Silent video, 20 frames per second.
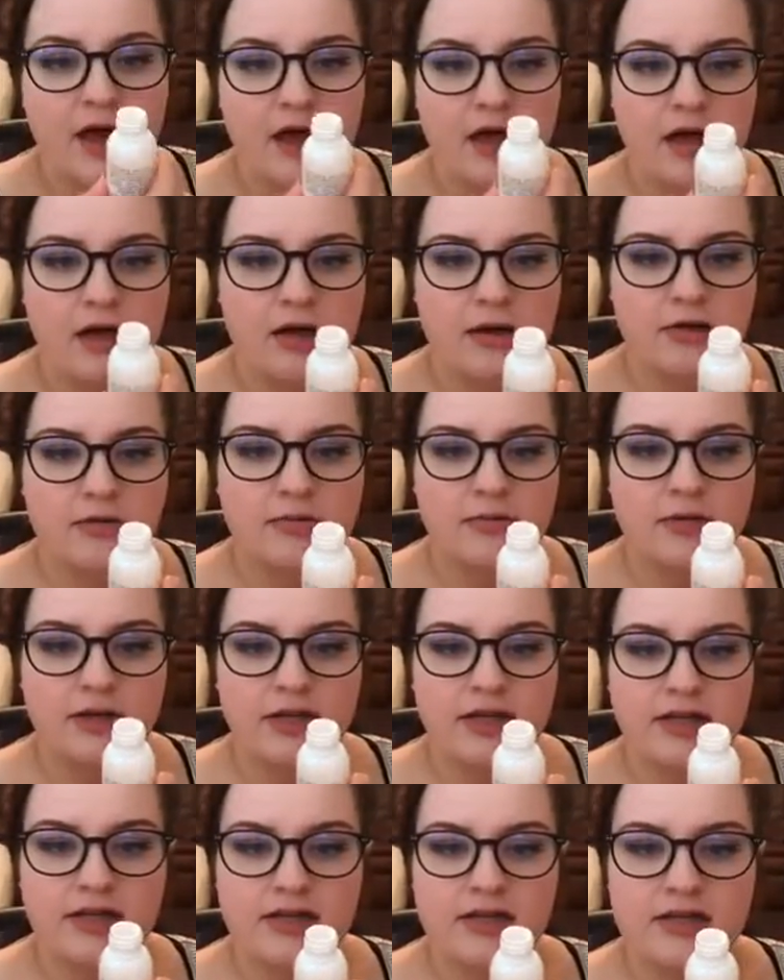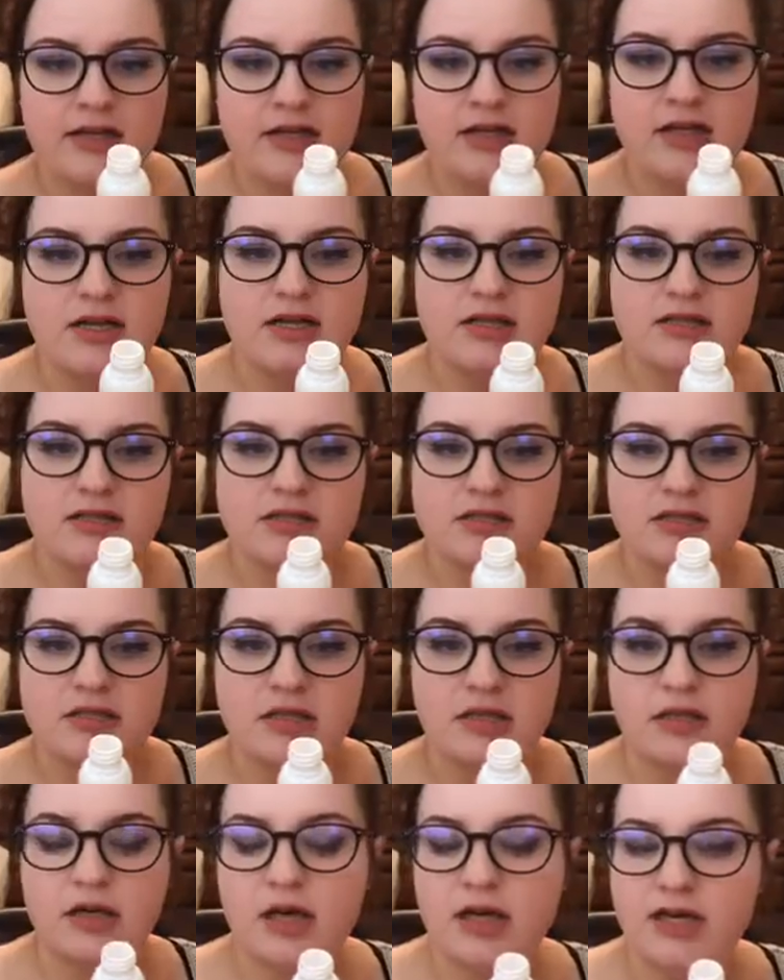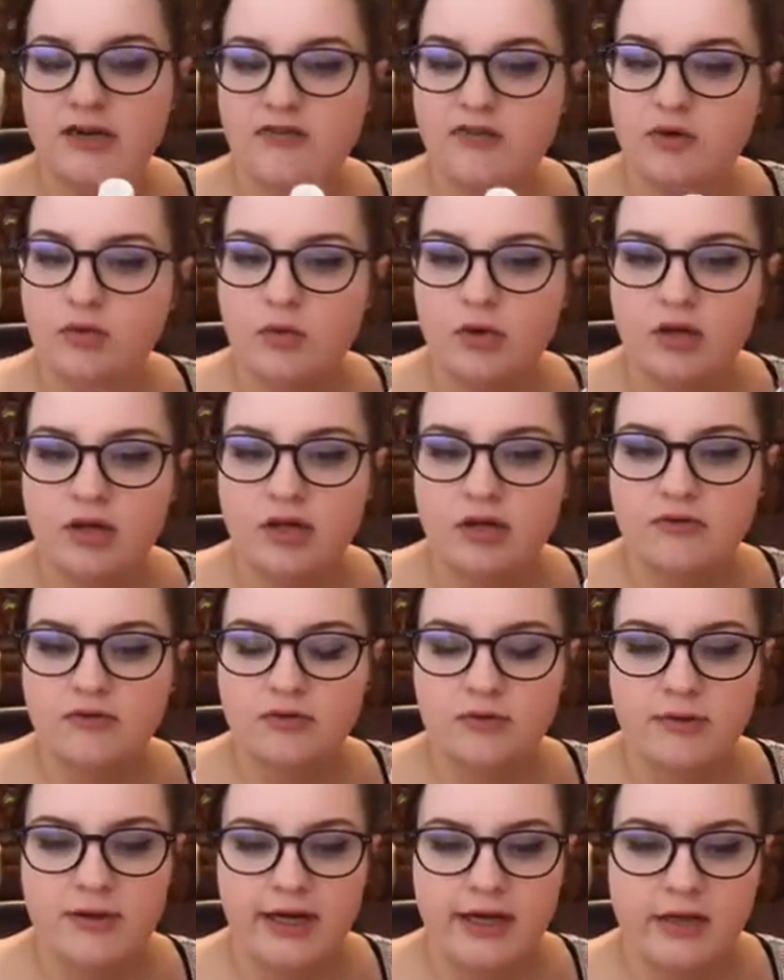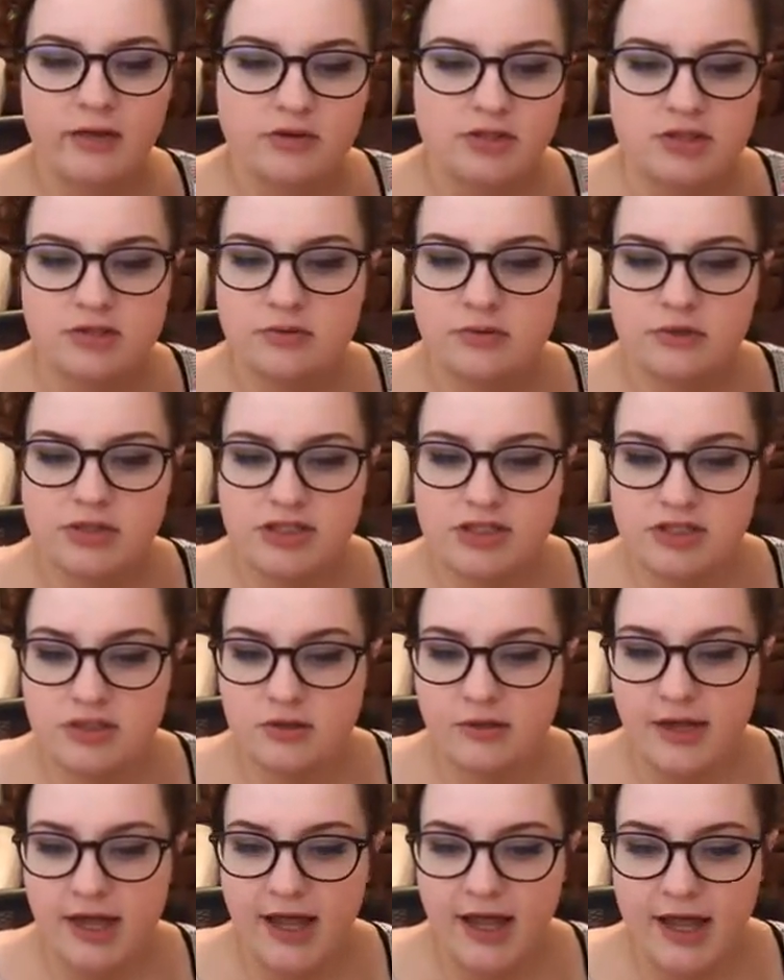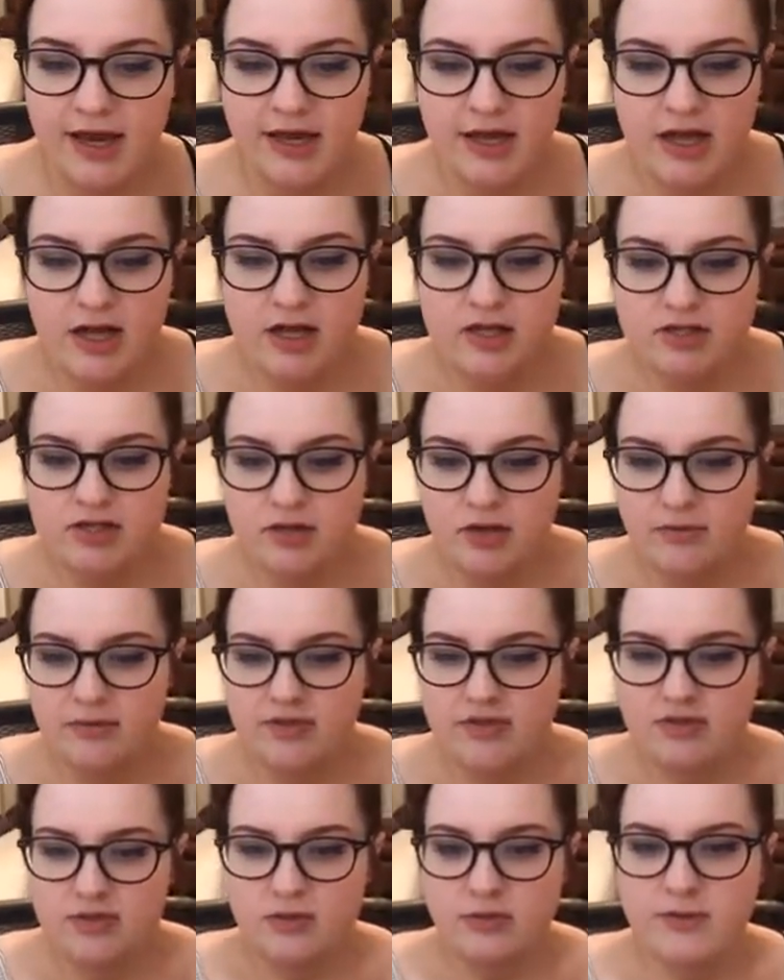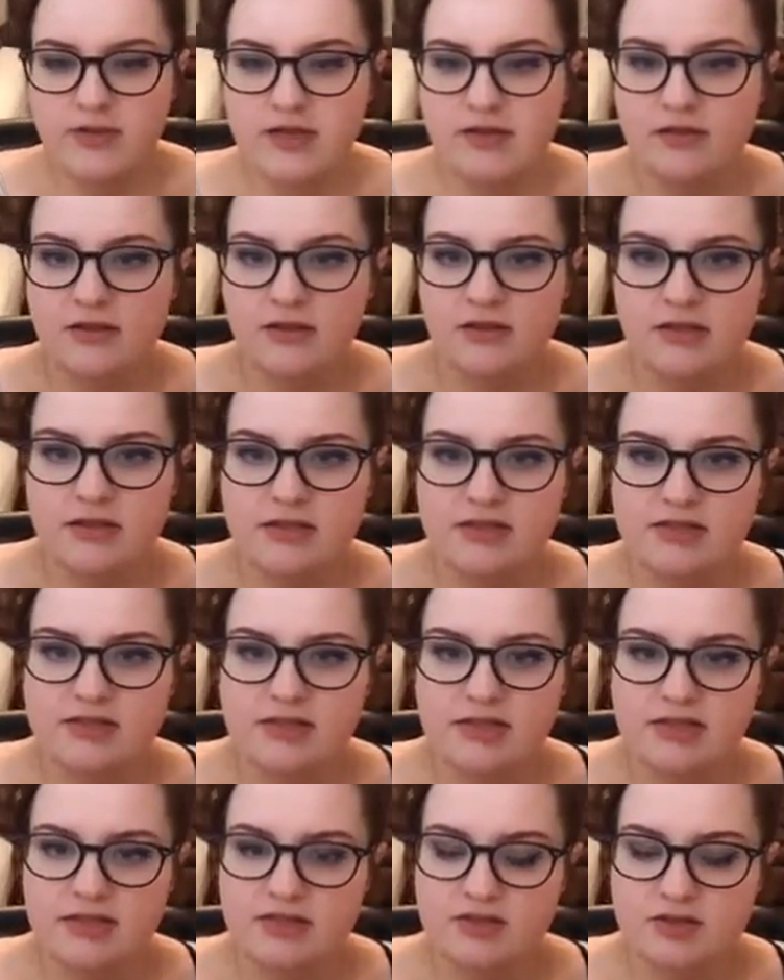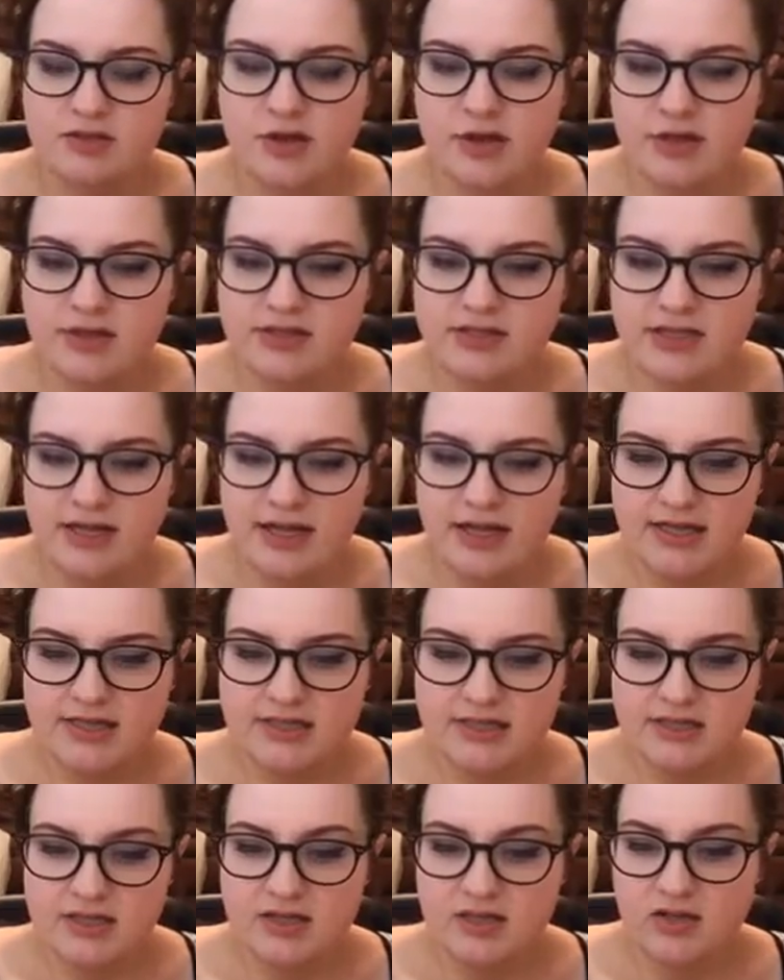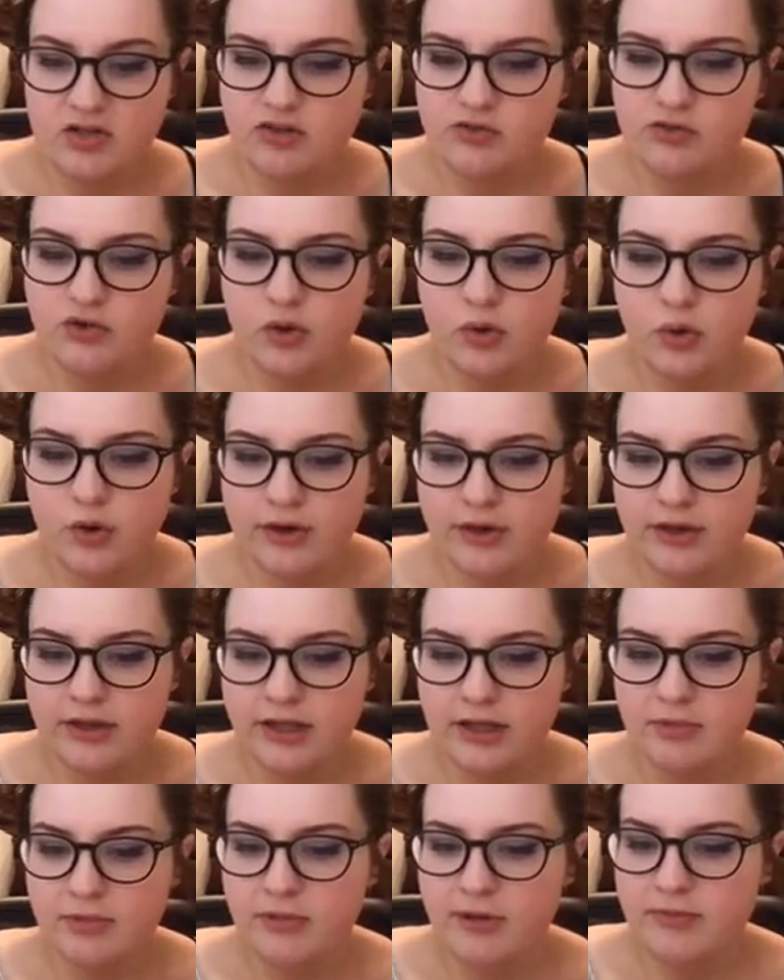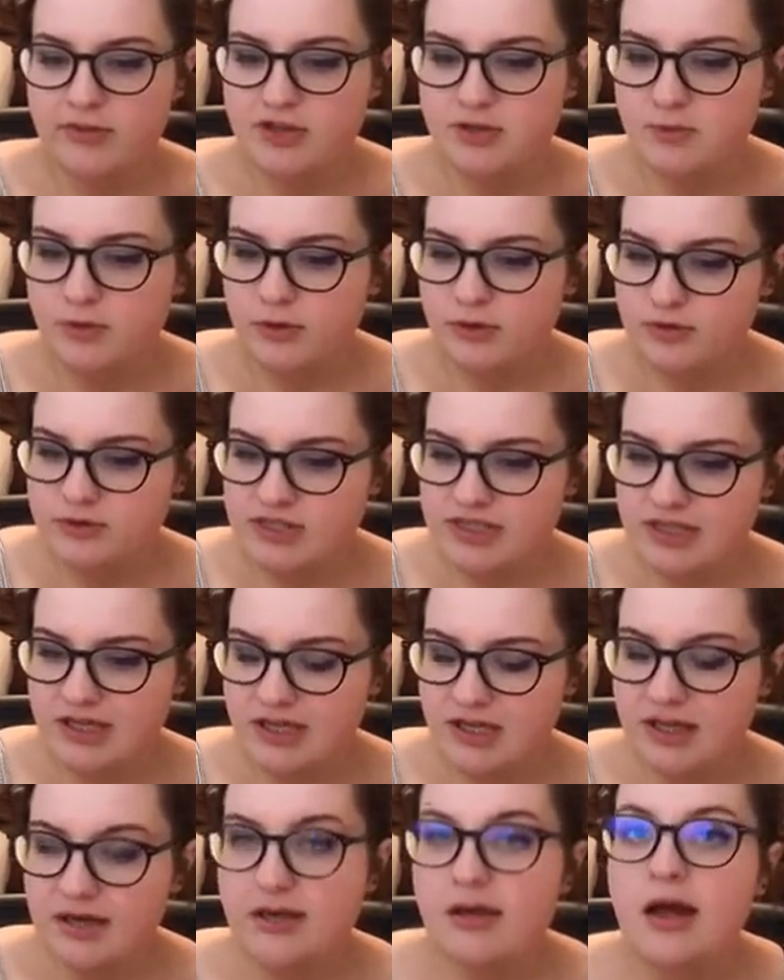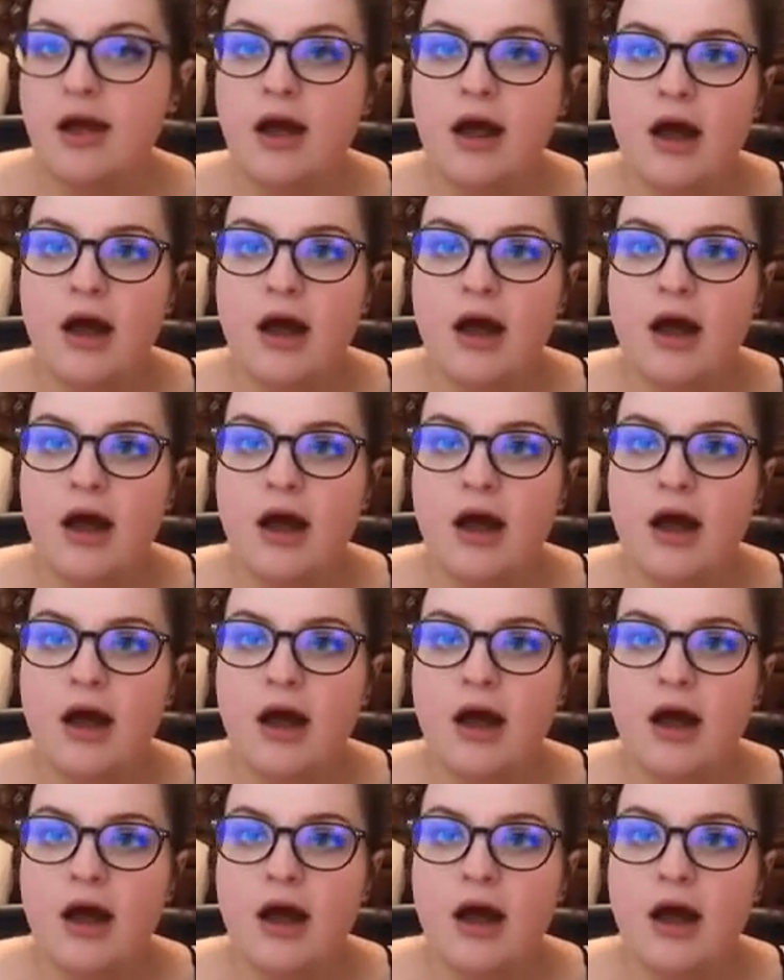Um, it is not even one fluid ounce, which is okay. So I'm assuming that this is a trial size. It says it's for oily, blemish-prone skin.